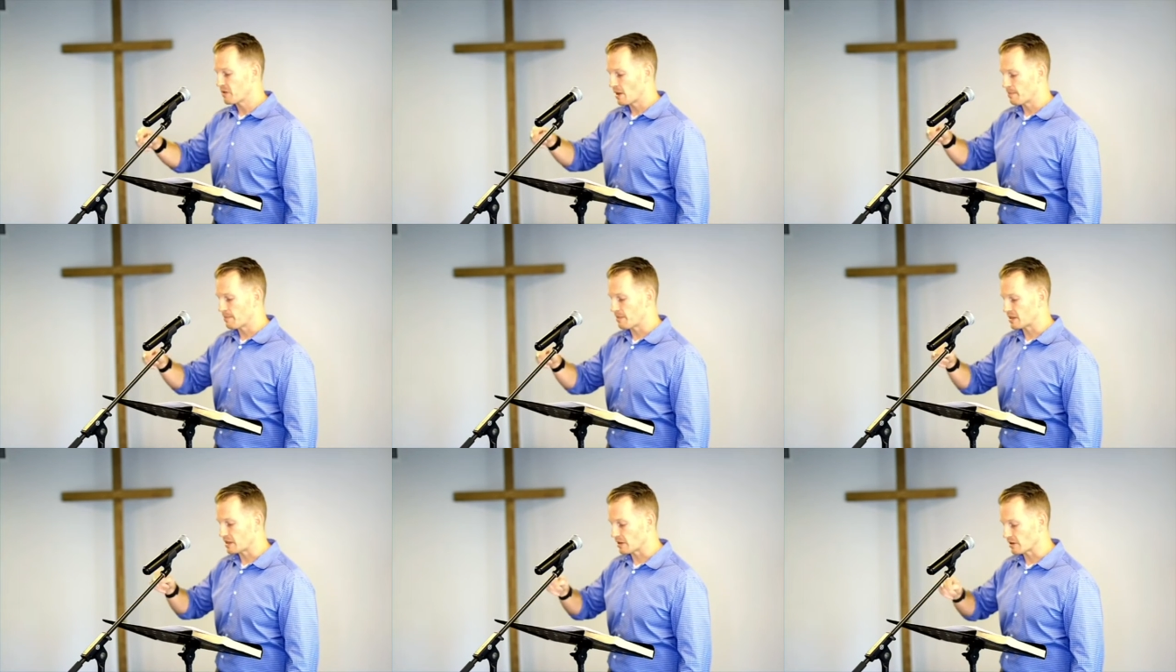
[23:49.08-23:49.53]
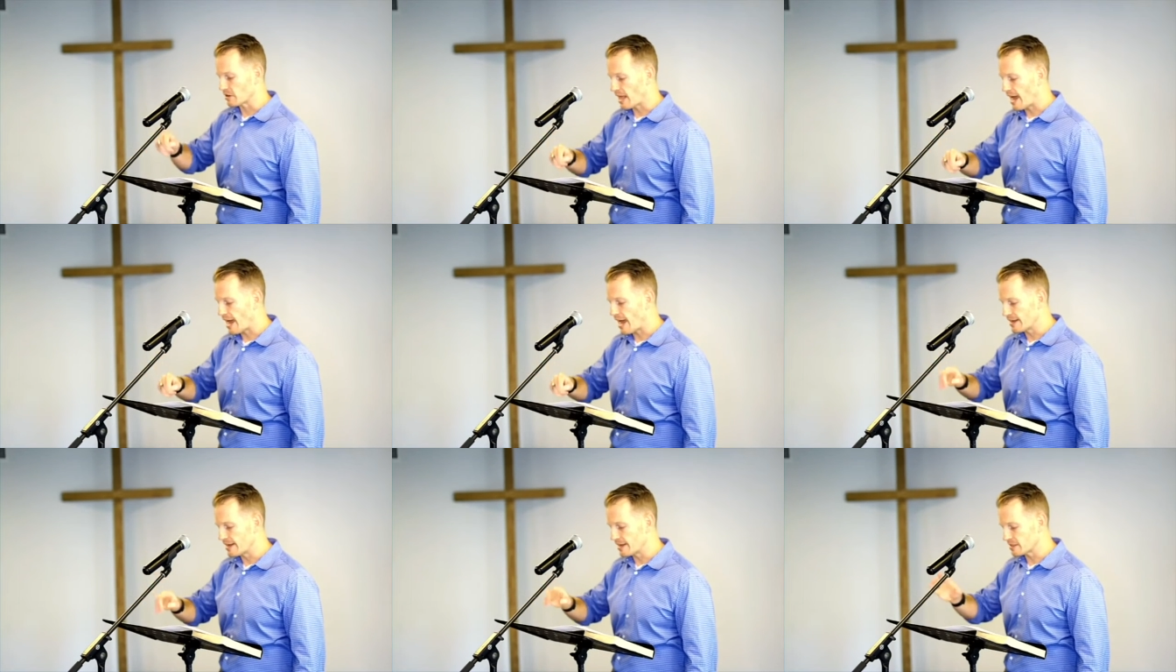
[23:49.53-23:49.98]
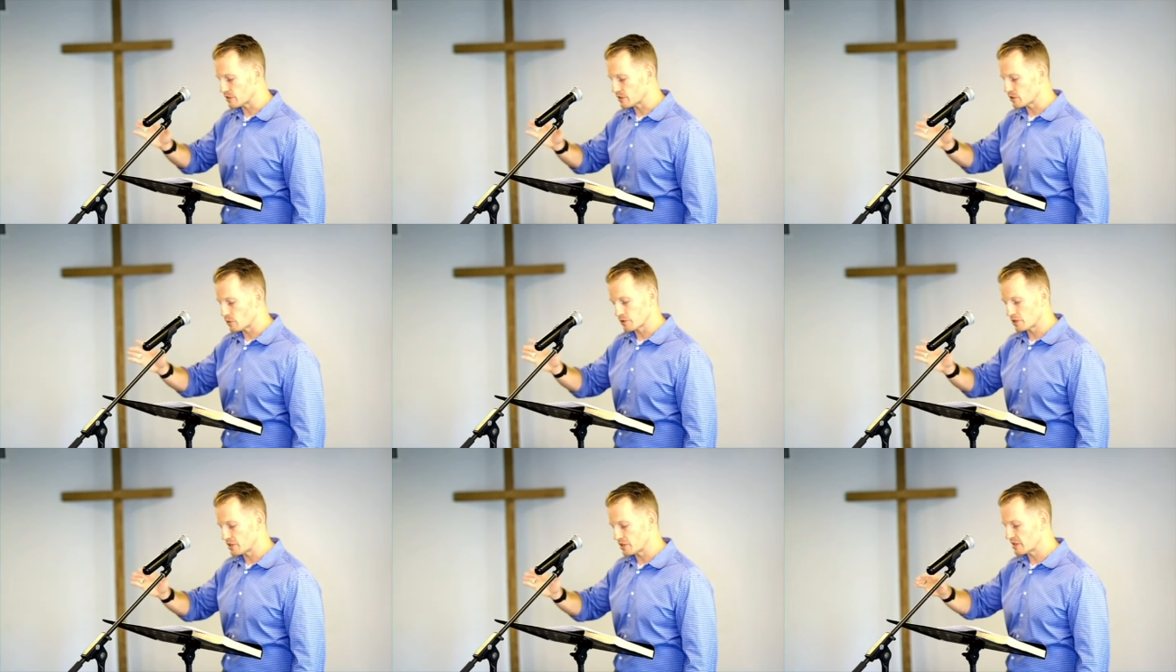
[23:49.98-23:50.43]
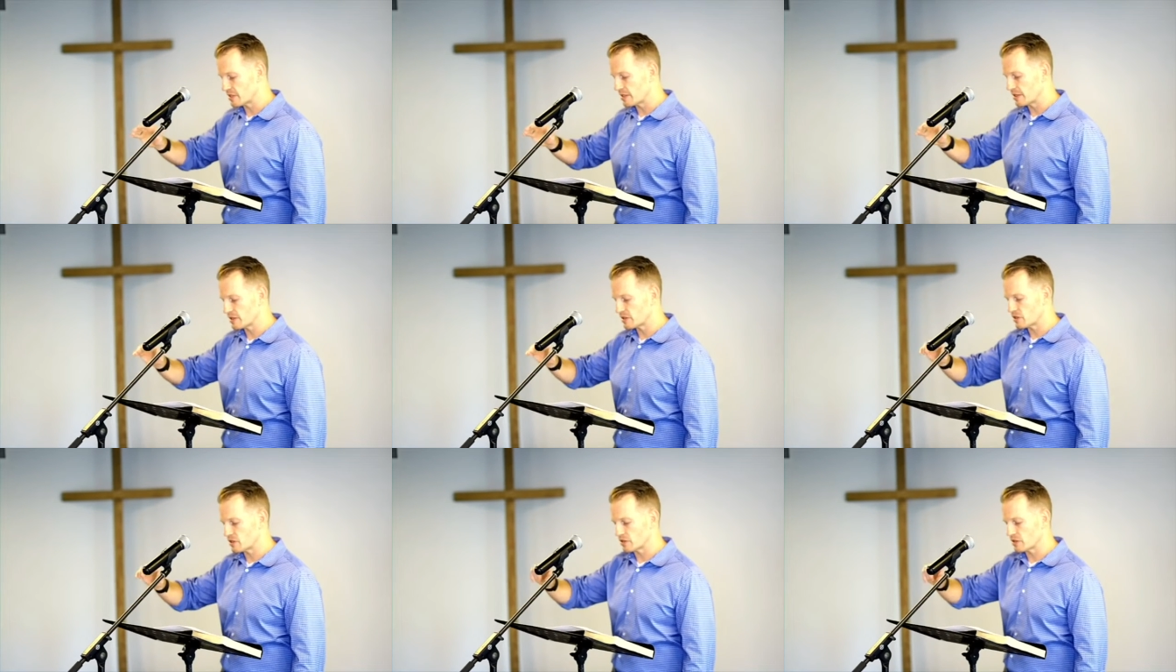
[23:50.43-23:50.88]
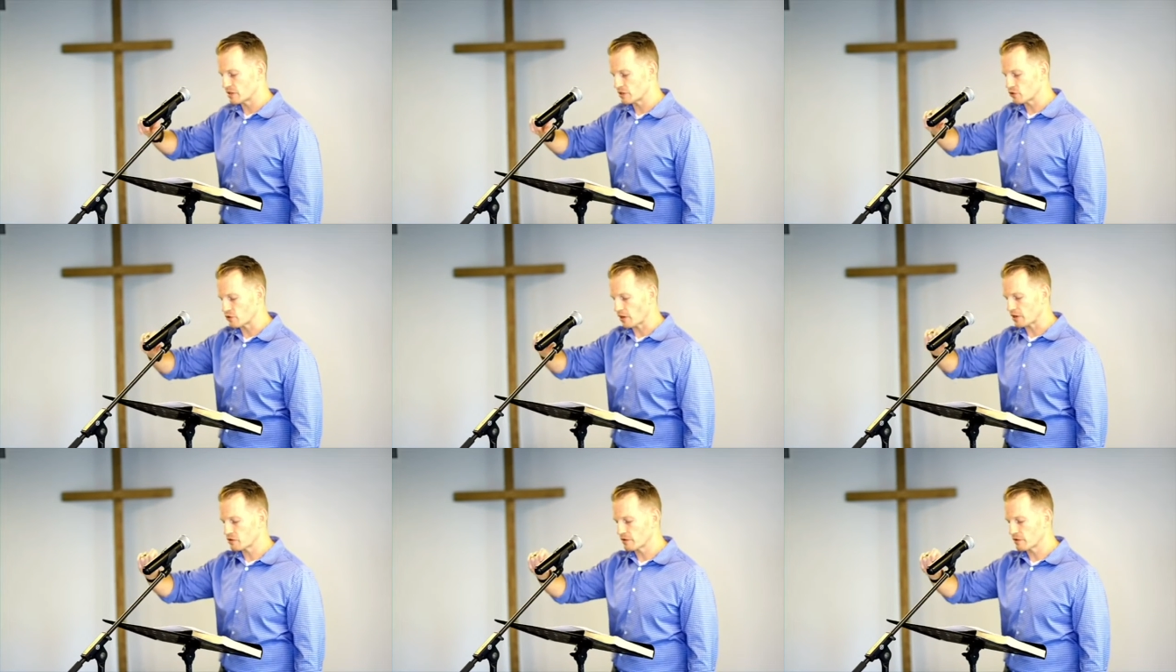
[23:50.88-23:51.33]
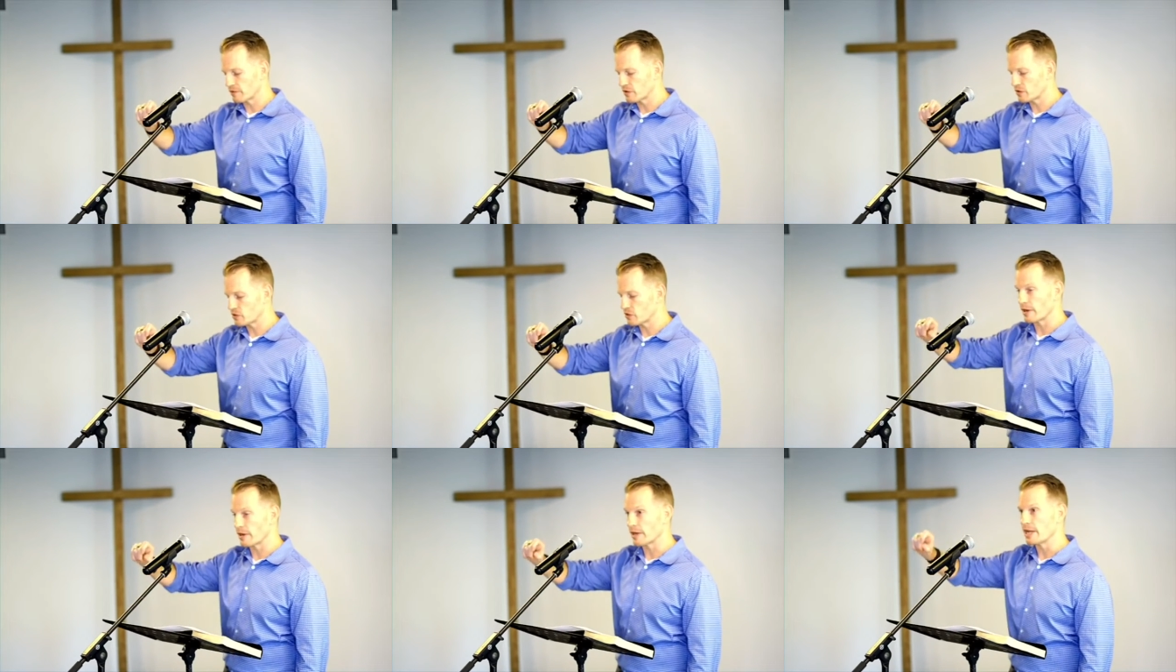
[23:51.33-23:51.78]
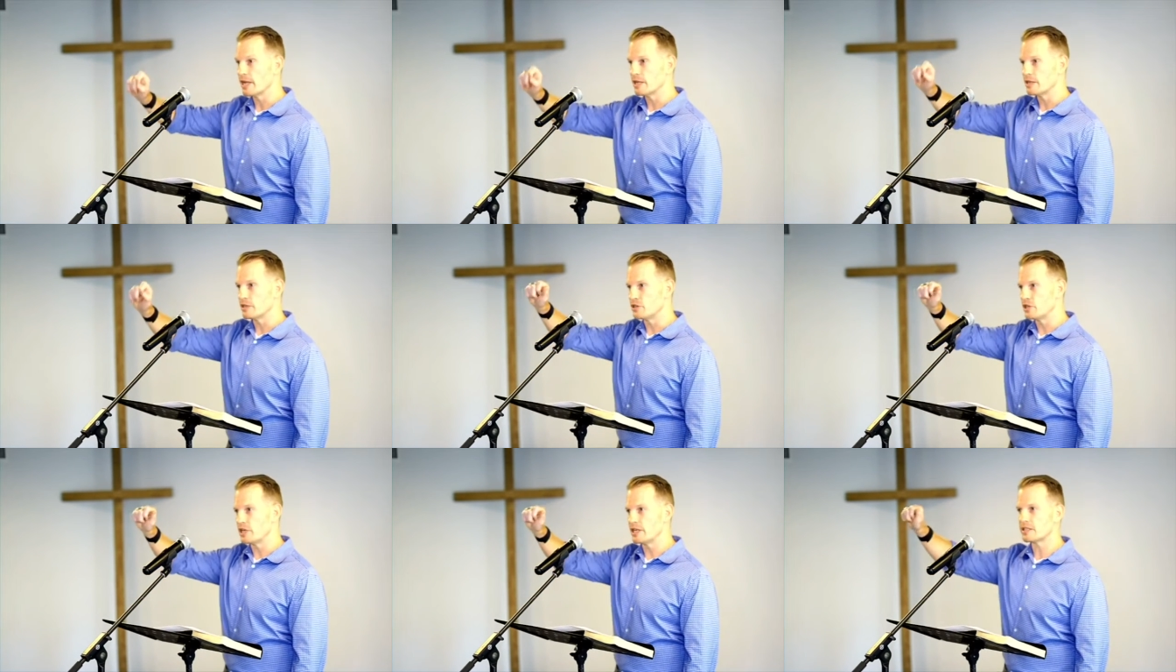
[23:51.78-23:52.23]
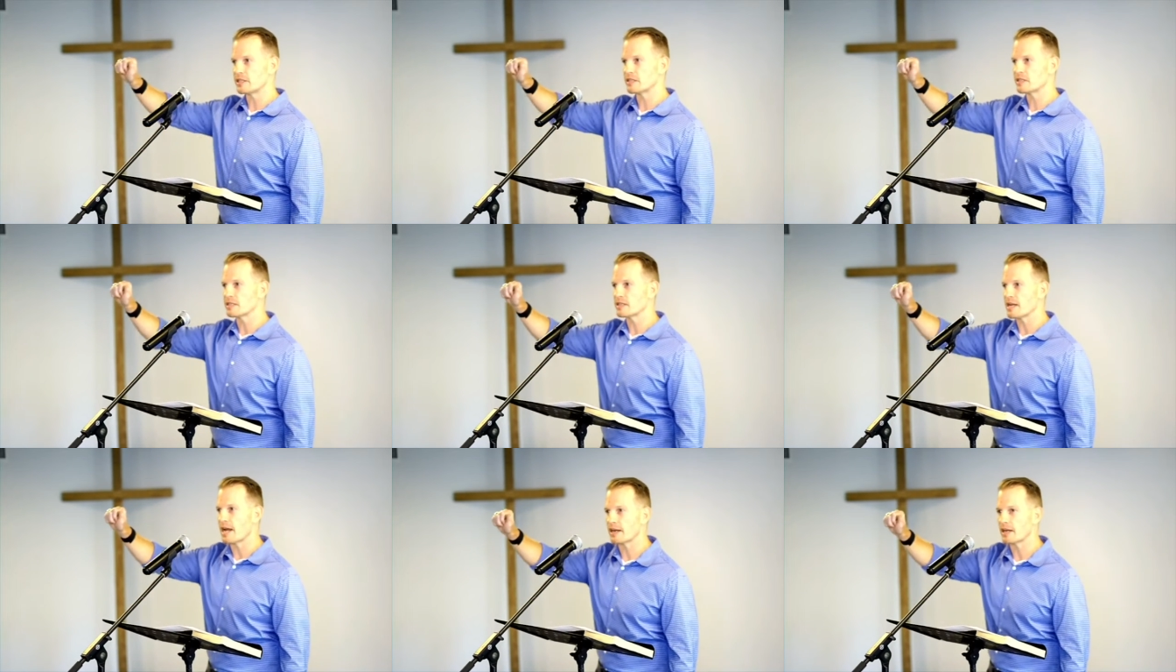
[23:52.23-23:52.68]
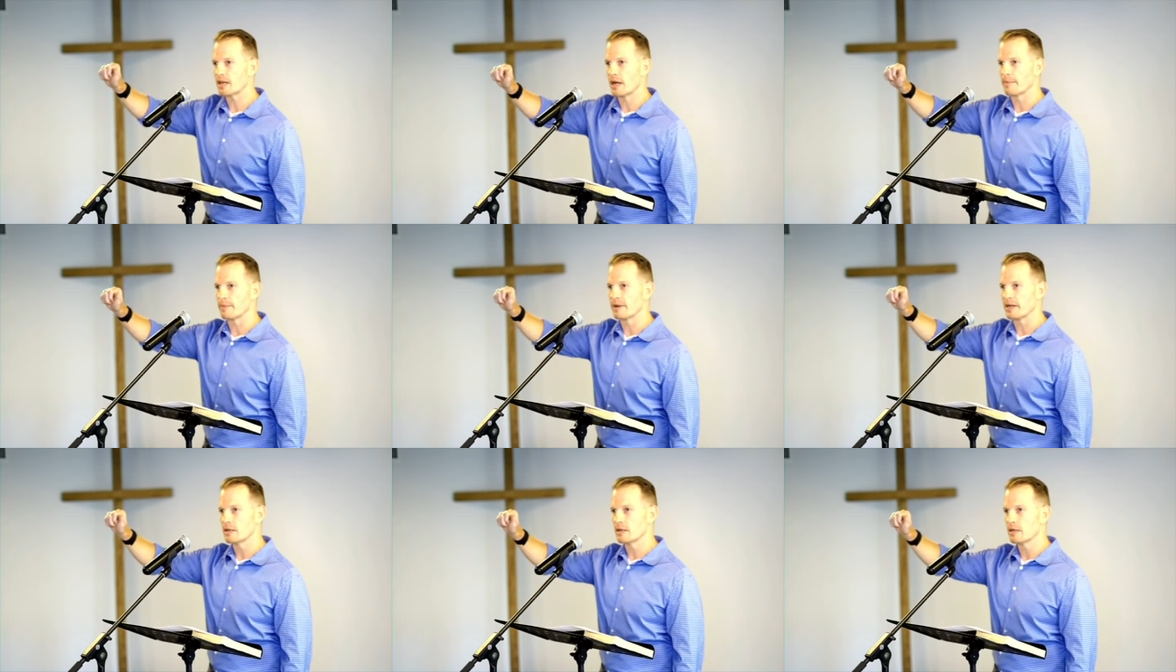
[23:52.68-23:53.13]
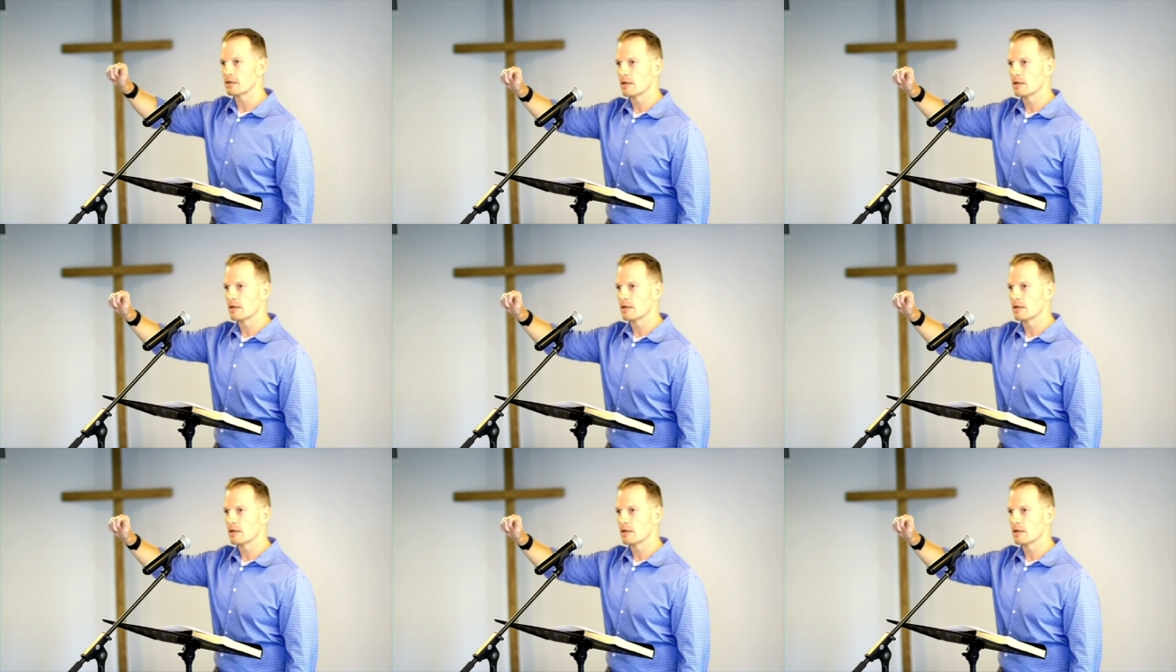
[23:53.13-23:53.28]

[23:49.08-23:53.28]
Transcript: But their lie is I just want you to see this, the structure of the story. Jesus is not coming.